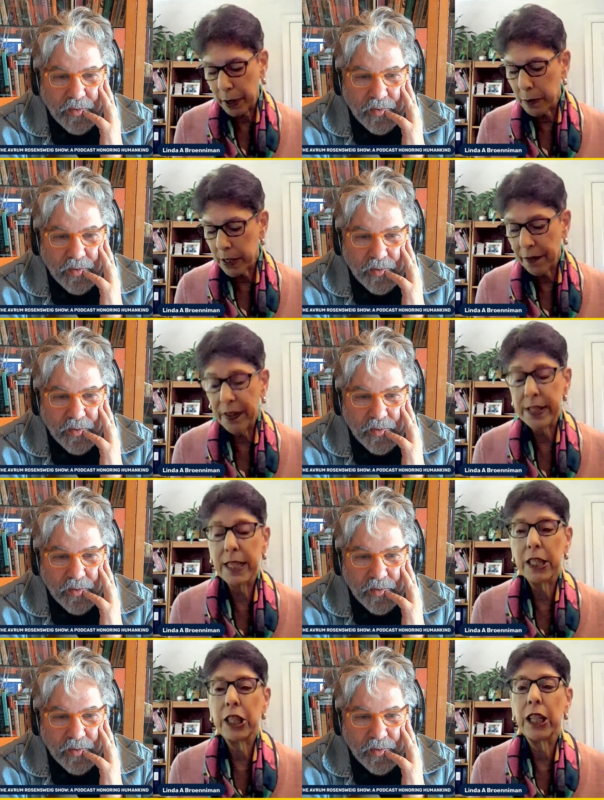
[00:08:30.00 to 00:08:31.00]
Speaker 1: he was a
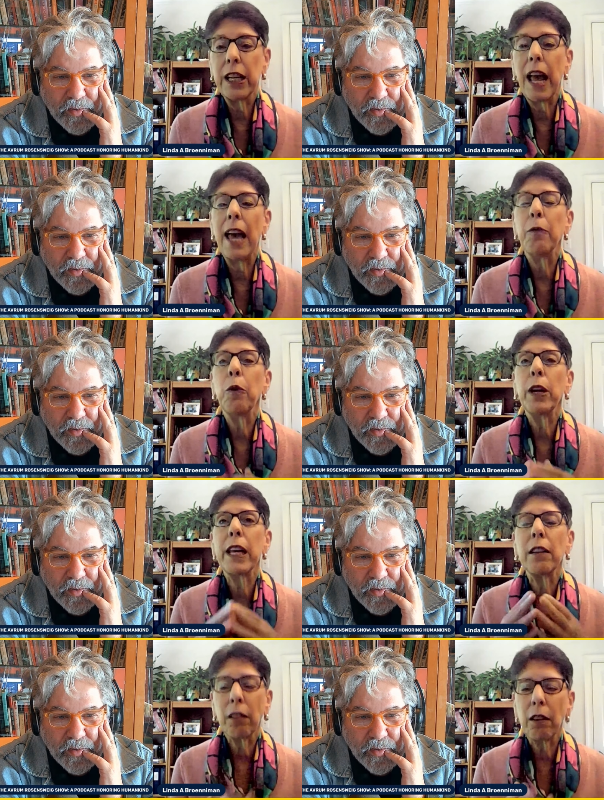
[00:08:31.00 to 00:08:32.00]
physician, and what
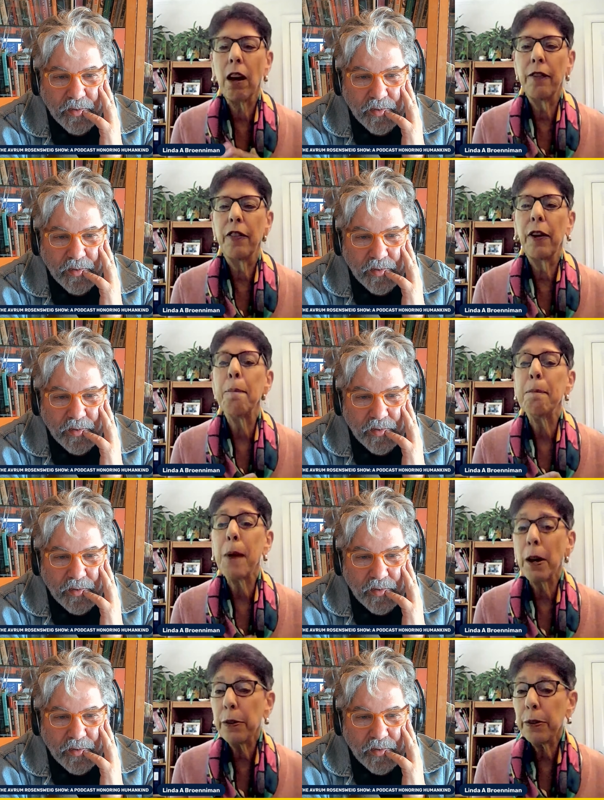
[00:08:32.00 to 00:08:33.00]
he loved the
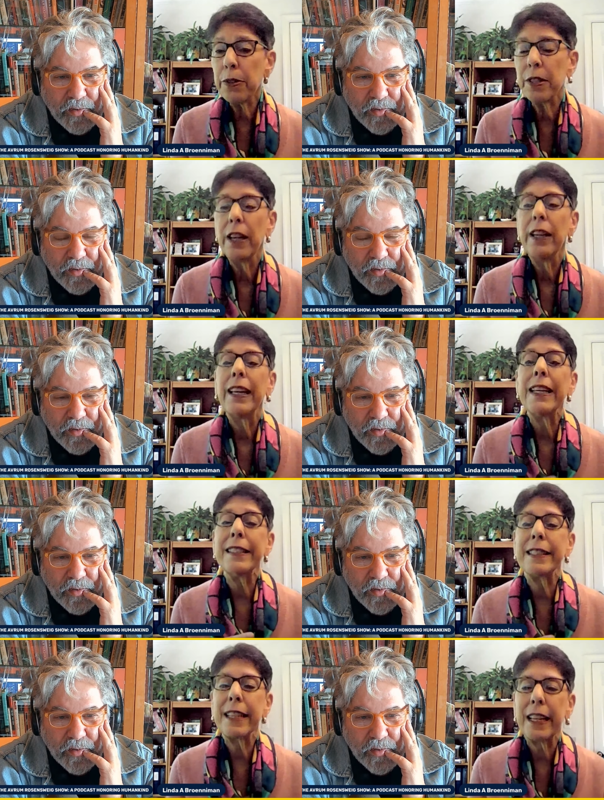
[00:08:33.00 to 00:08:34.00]
most
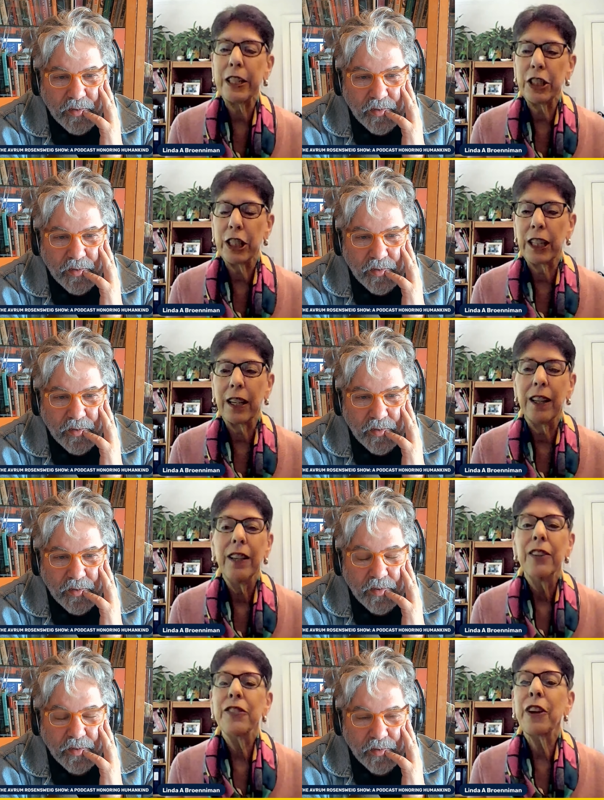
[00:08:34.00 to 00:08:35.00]
is teaching.
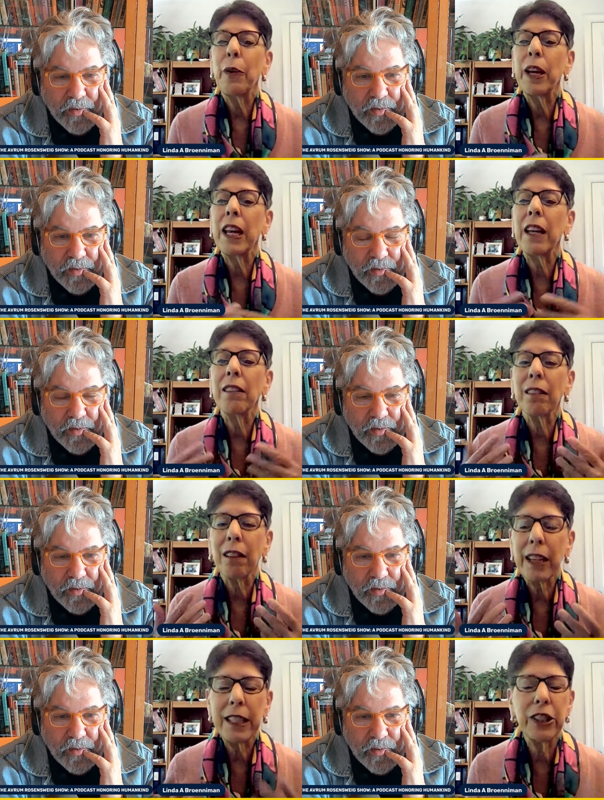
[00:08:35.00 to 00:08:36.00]
So he
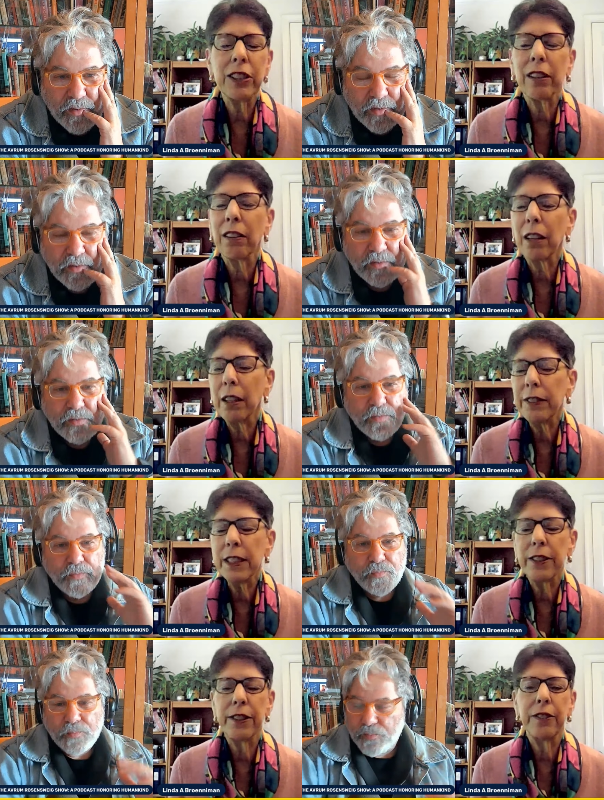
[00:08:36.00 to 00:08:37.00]
he just loved
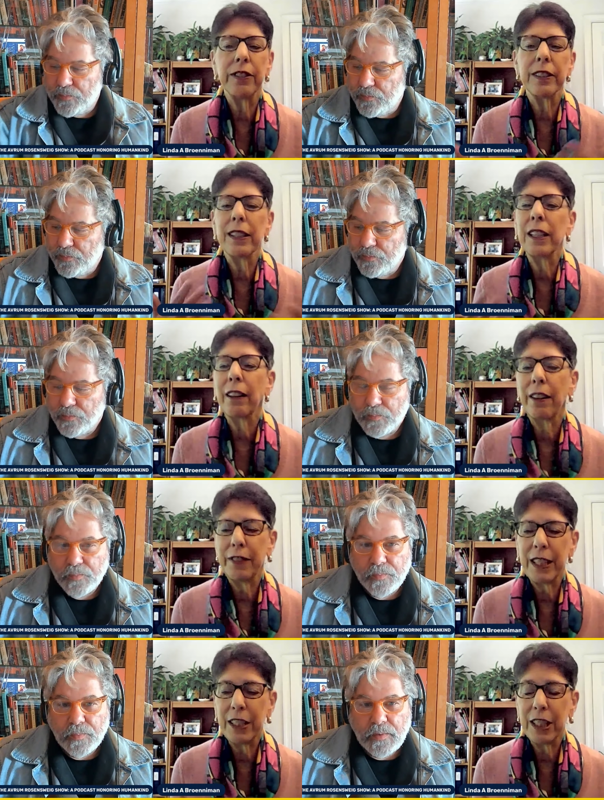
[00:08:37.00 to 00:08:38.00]
his students and he
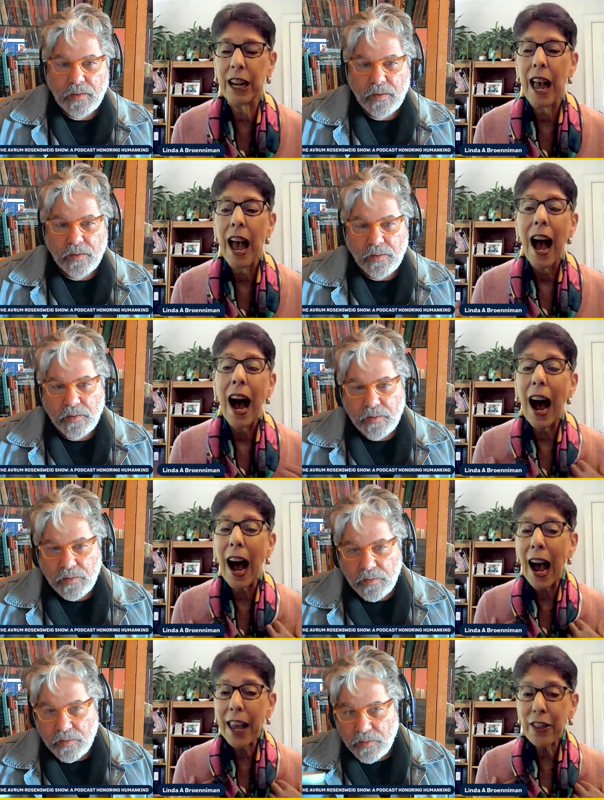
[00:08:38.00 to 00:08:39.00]
loved teaching.
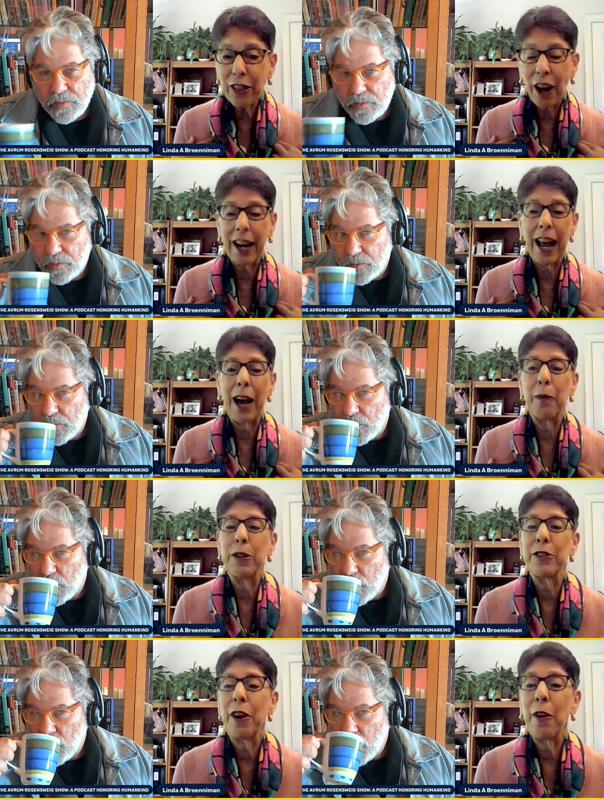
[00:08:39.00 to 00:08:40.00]
I thought I
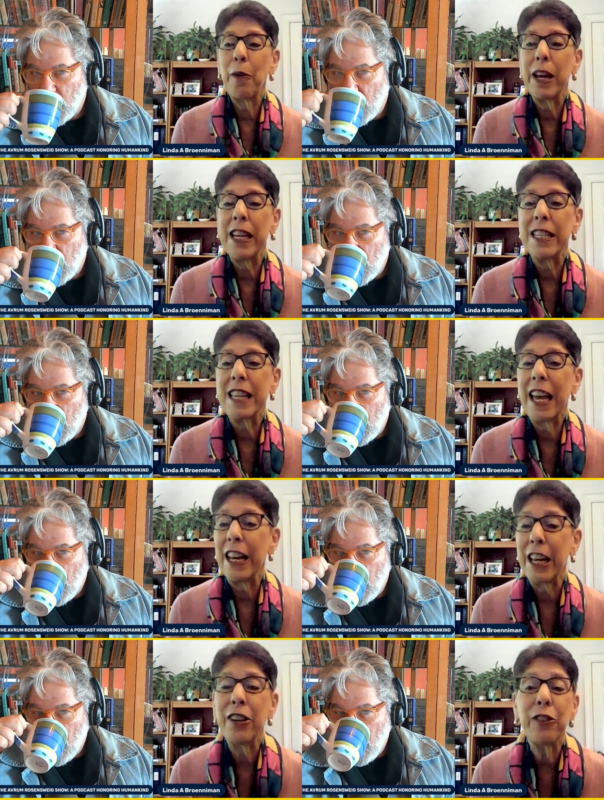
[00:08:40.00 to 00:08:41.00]
was always
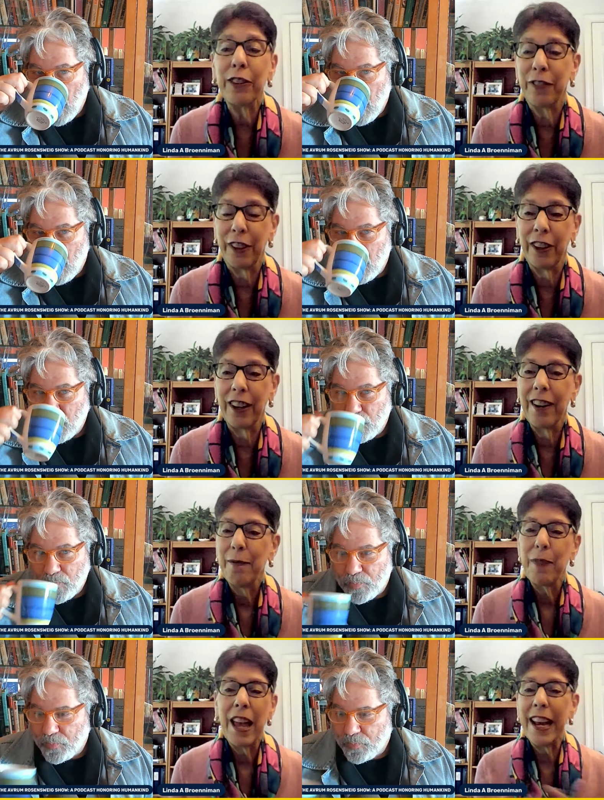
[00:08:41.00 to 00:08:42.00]
an introvert
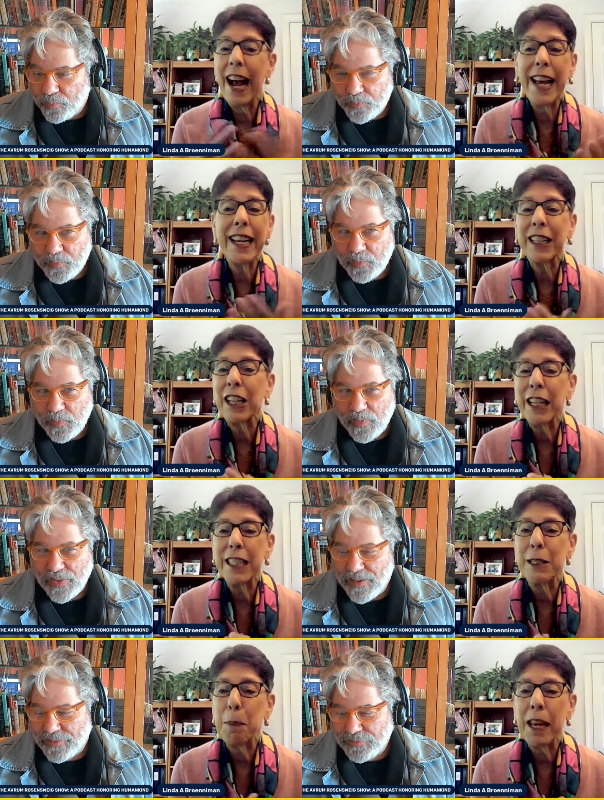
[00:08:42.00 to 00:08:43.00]
and I didn't
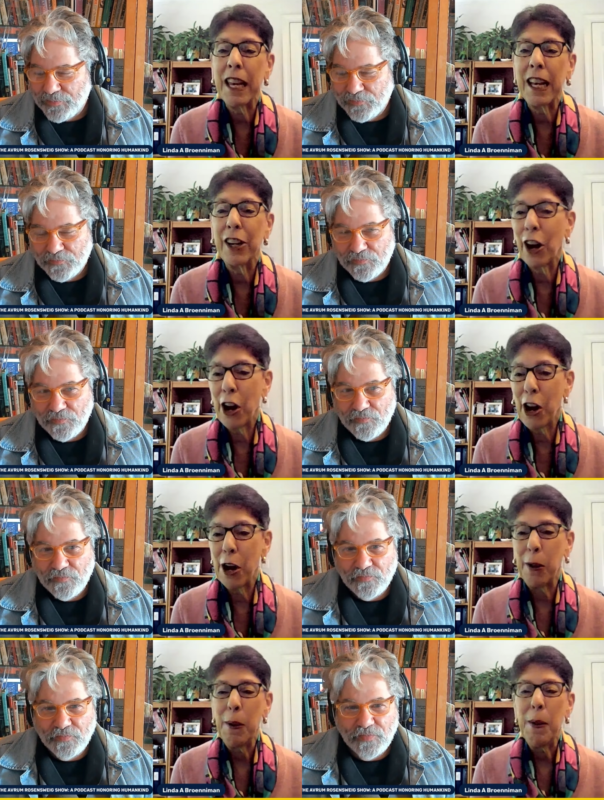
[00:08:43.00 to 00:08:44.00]
like speaking at
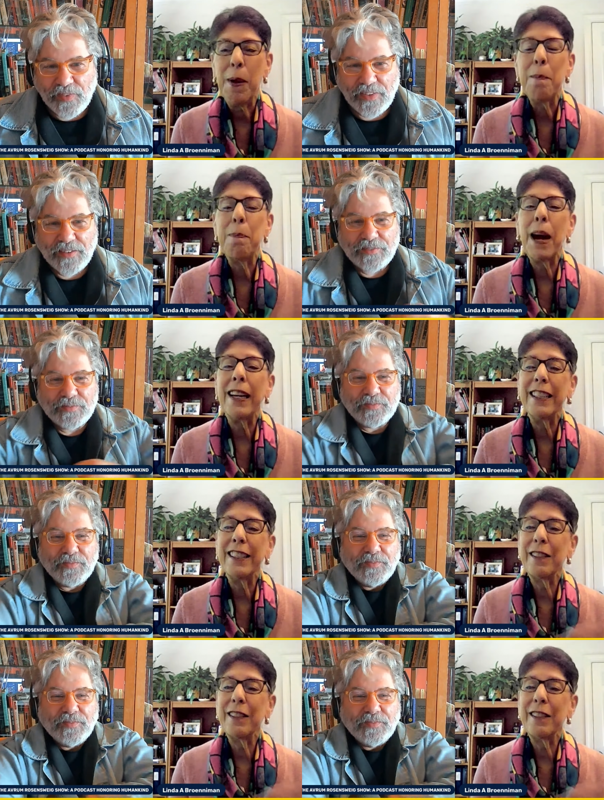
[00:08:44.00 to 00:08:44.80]
all. But